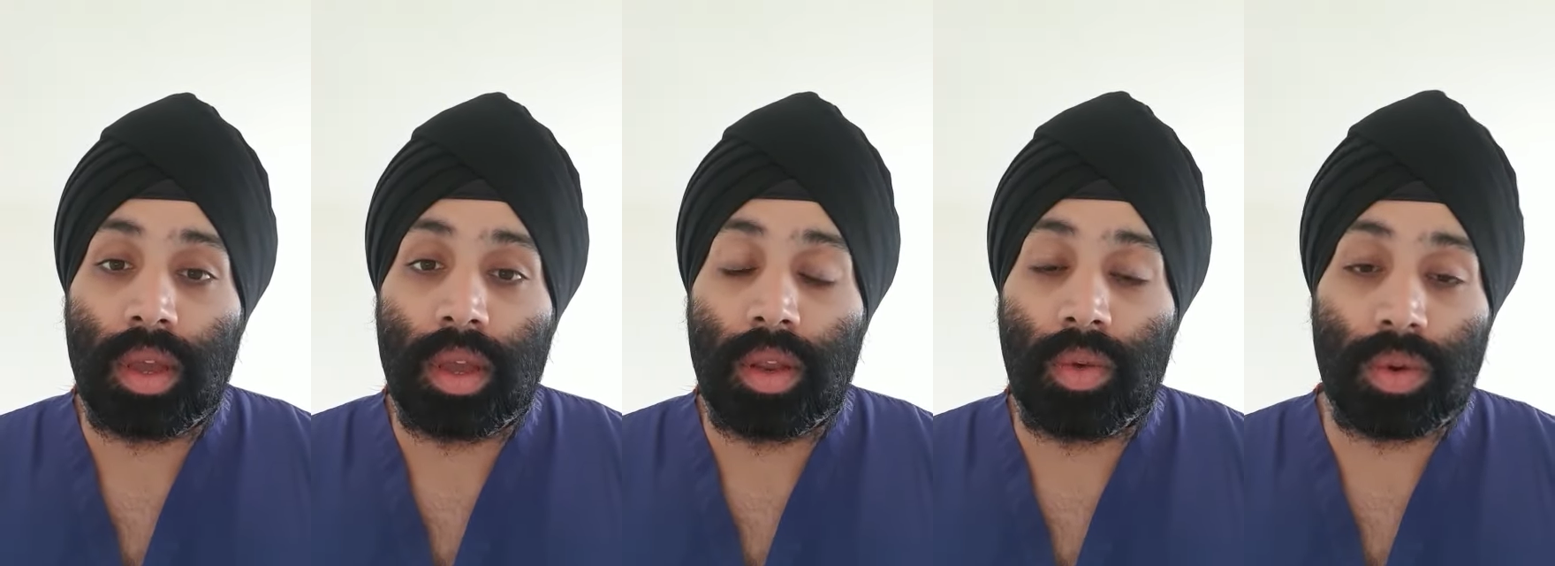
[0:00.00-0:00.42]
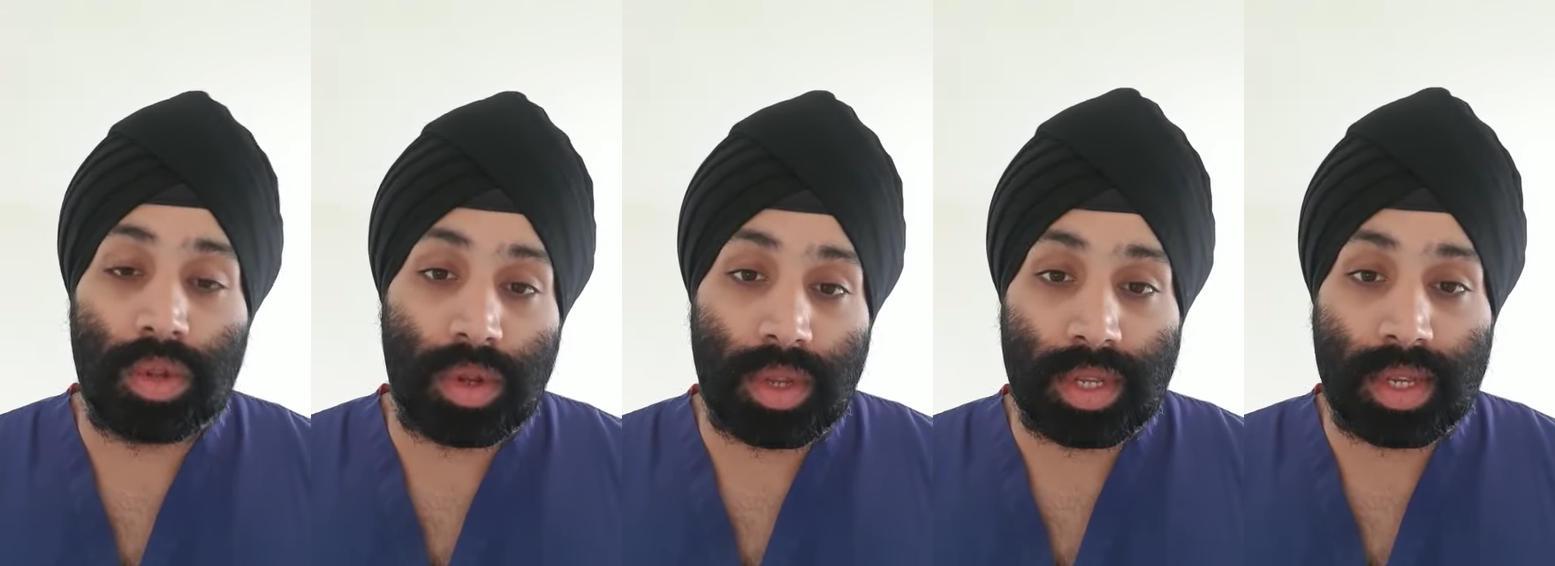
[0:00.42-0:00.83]
in order
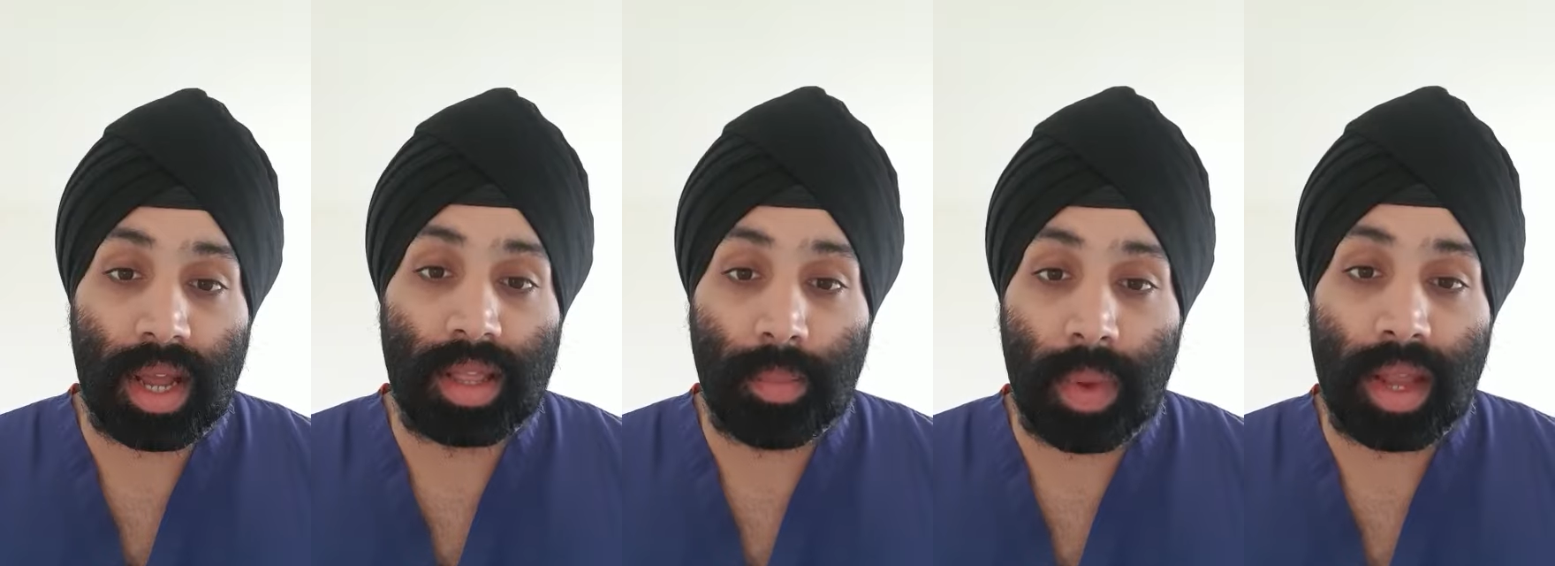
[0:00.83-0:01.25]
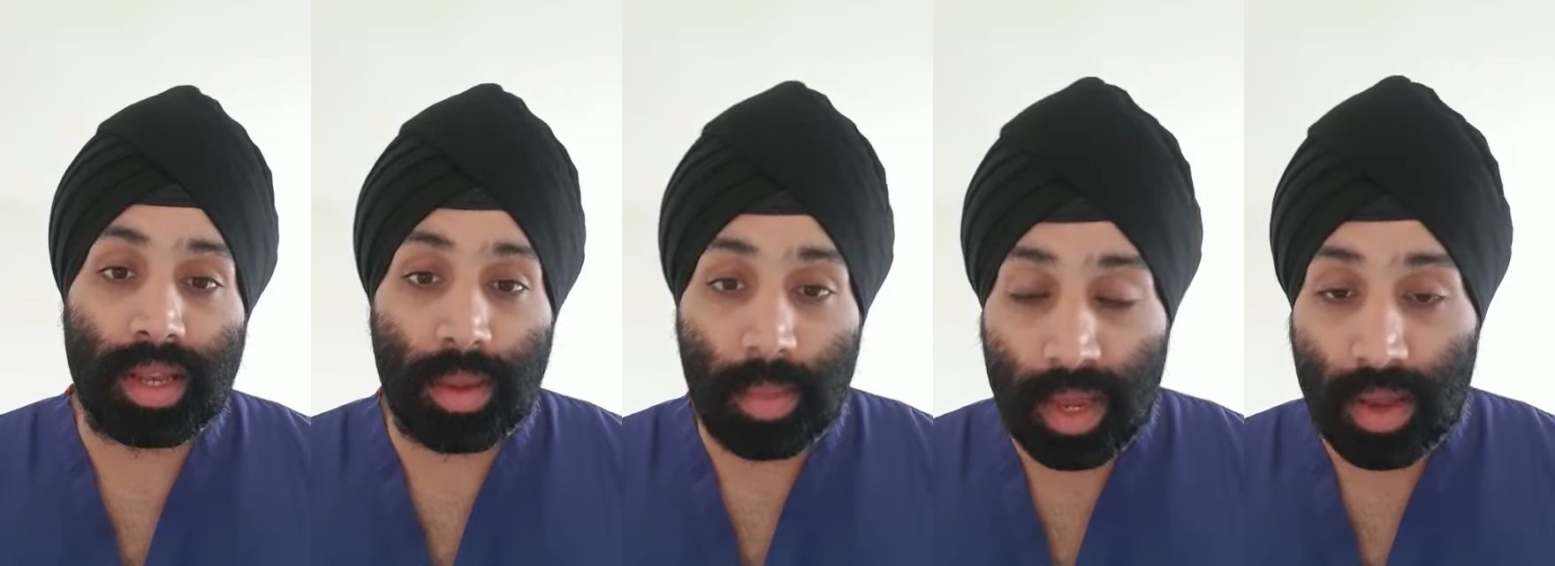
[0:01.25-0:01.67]
to understand the
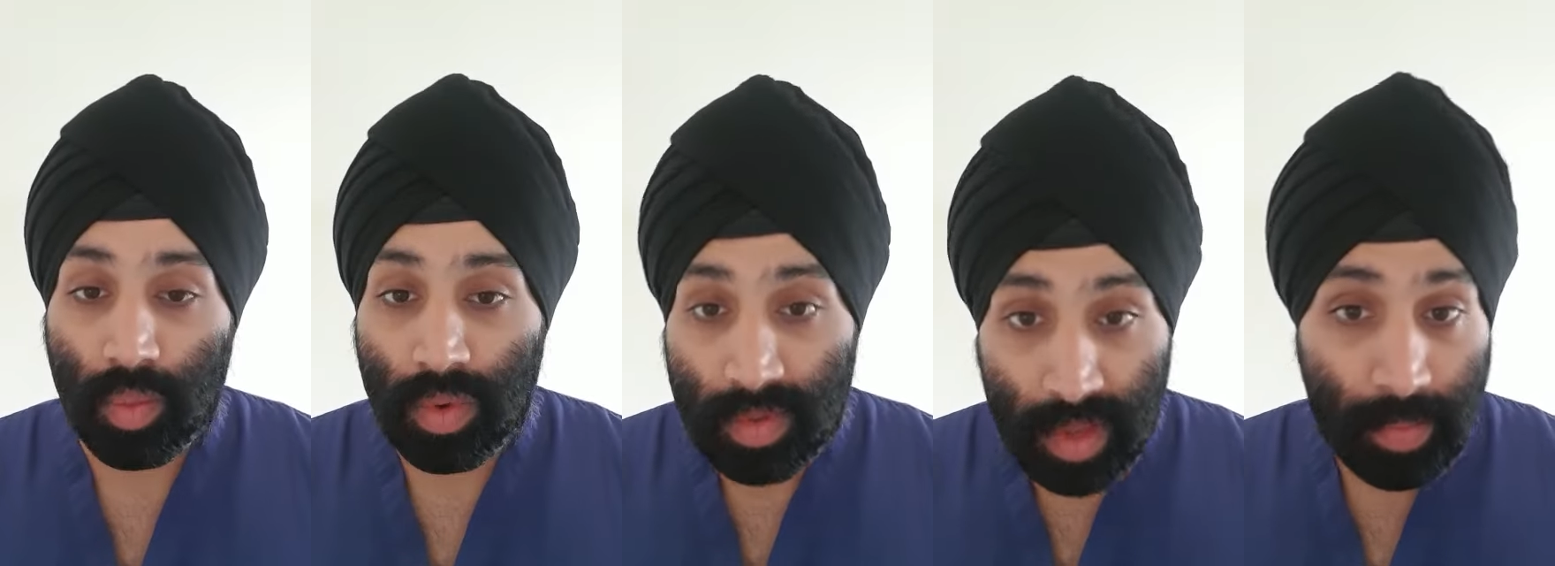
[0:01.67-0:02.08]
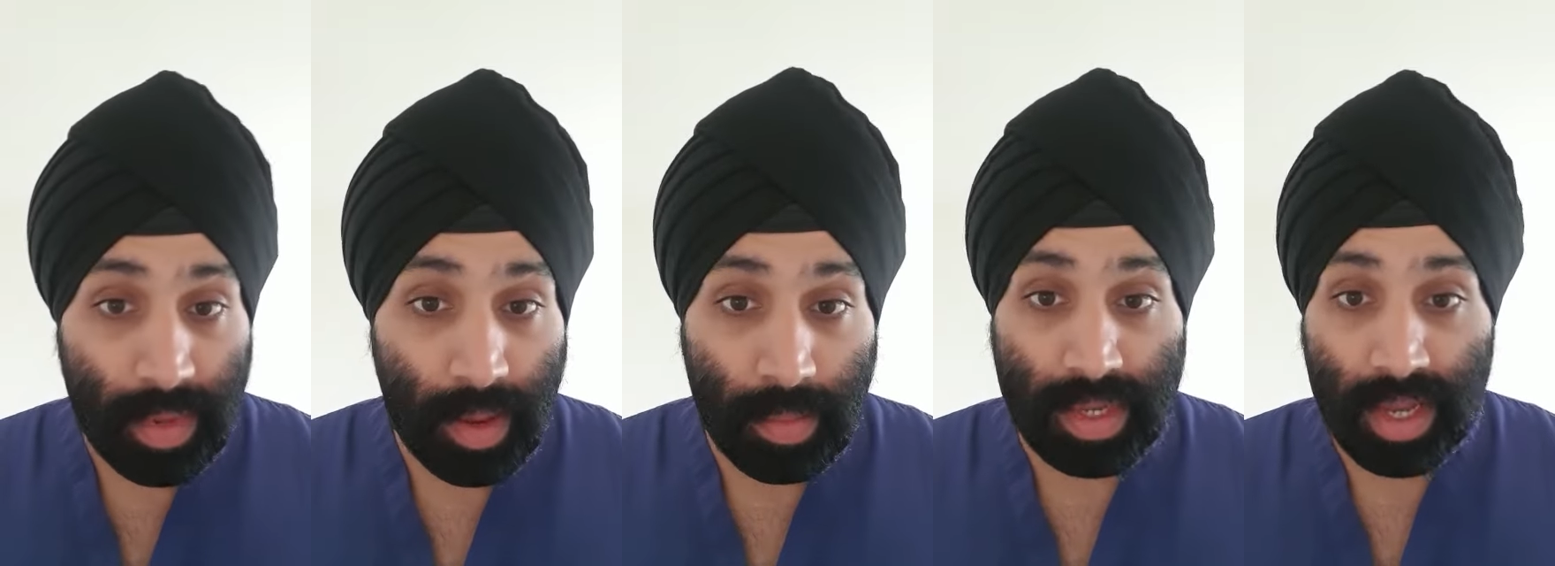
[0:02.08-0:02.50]
pandemic and what steps
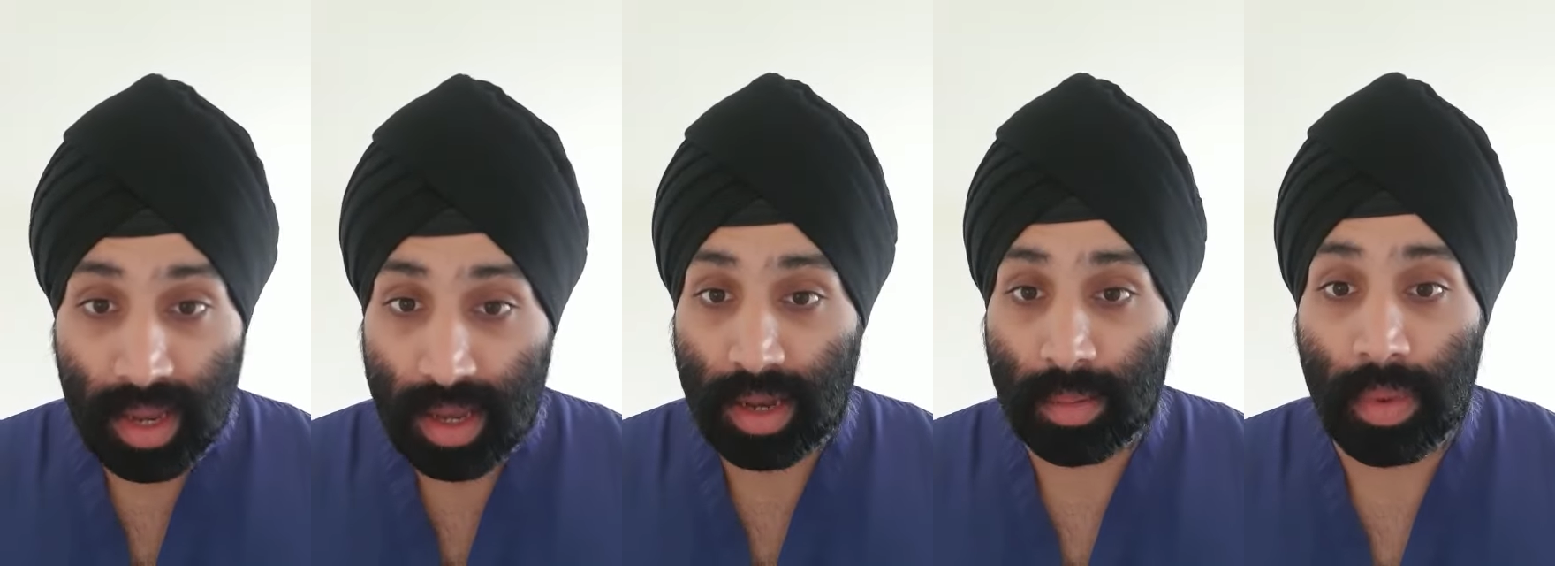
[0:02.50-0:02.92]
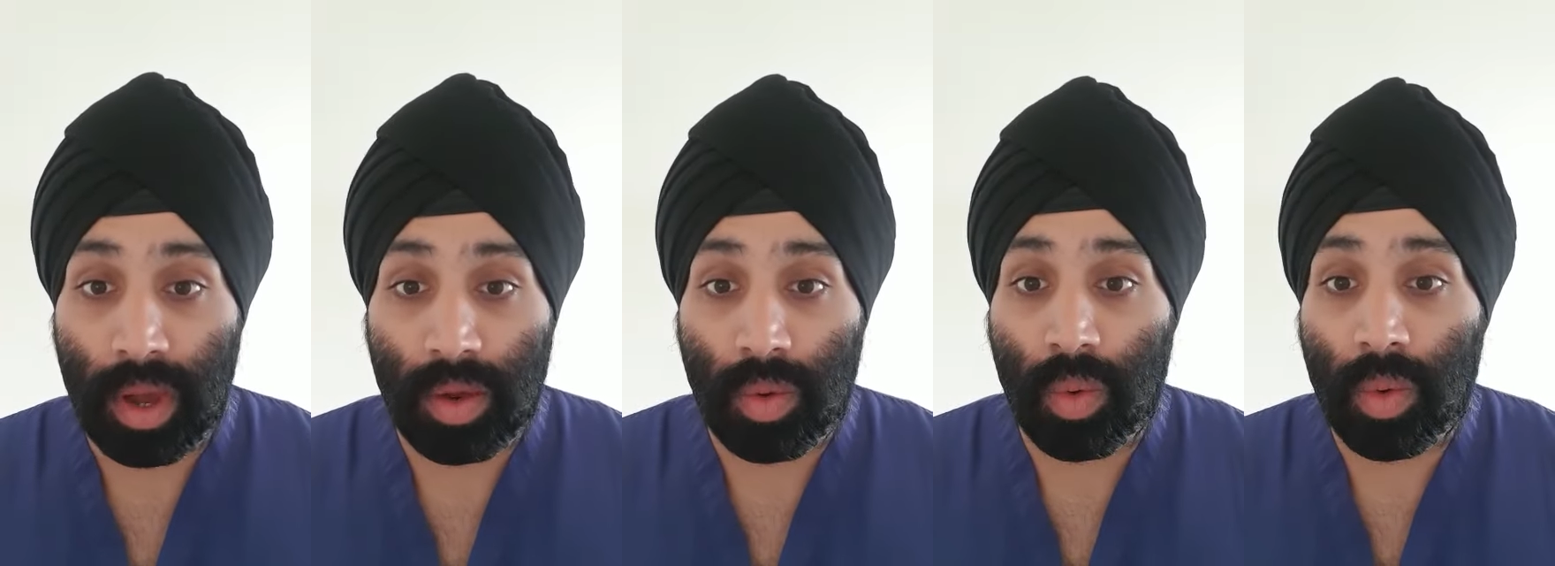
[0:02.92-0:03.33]
can be taken
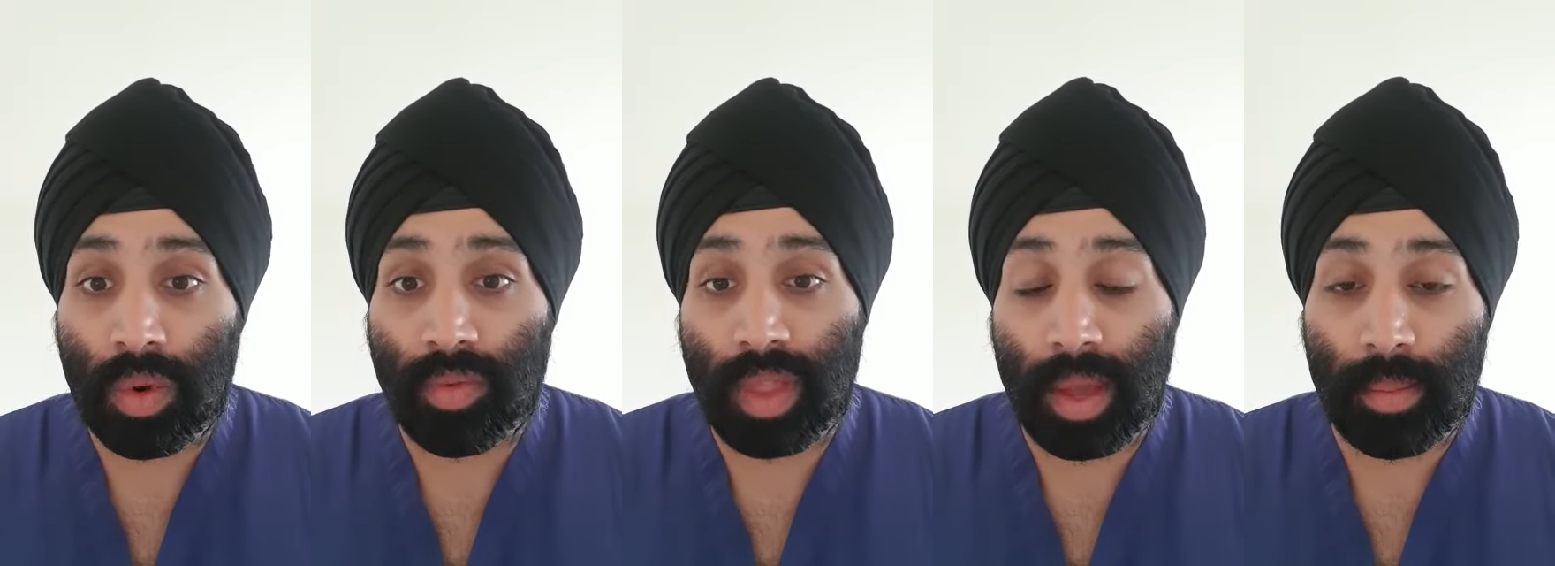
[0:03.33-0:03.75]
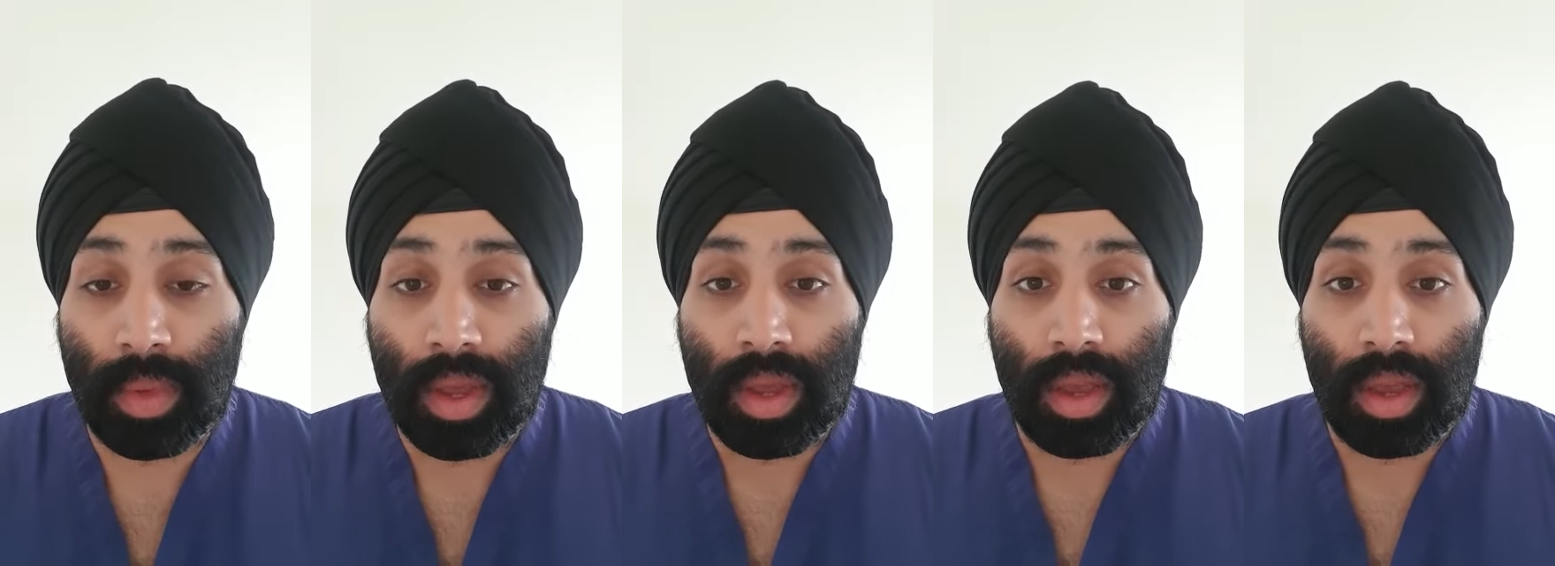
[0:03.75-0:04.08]
by all of them